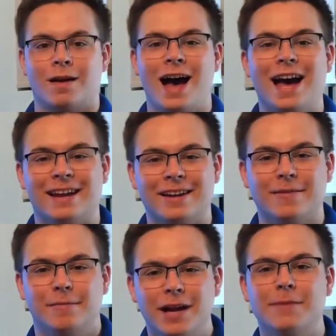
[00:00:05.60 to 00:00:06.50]
Hi,
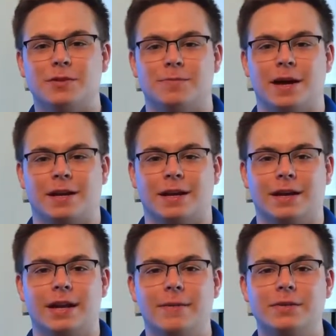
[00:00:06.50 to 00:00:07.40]
my name is Micah,
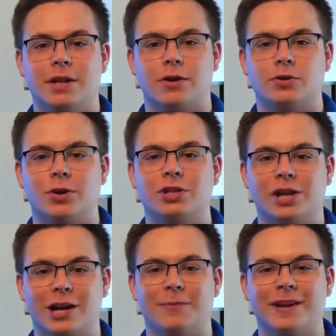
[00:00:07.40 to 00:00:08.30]
and I'm a Territory
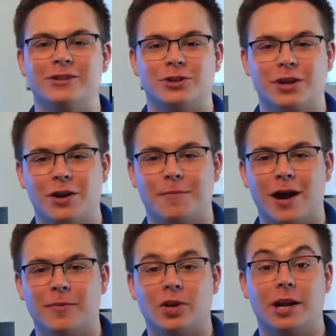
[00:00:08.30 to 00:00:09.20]
Channel Manager here at
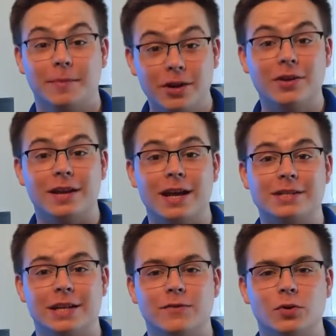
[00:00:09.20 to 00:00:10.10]
Baumer, and I'm here
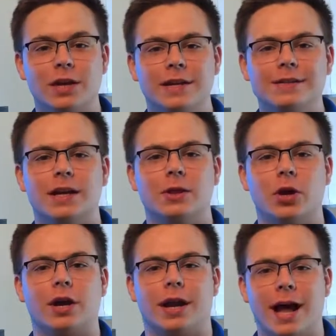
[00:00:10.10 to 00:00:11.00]
today to give you an inside
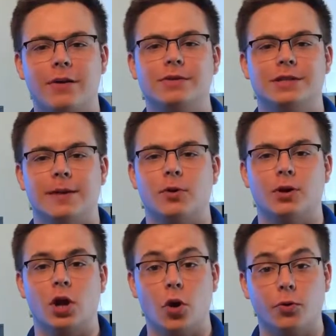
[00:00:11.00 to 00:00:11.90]
look on how to
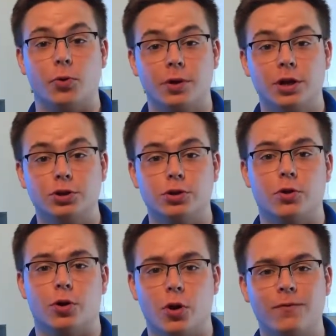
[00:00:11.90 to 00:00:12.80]
demo an
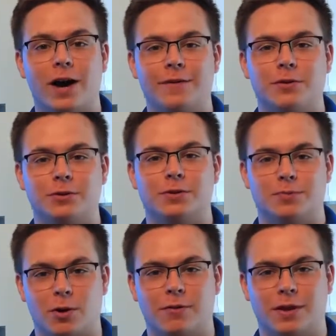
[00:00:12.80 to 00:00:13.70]
O300 or O500
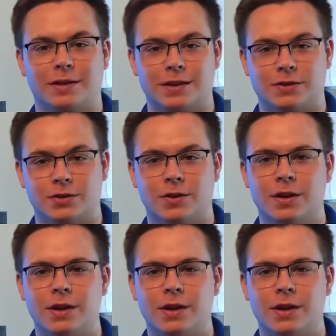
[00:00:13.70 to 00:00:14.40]
Smart Reflect sensor.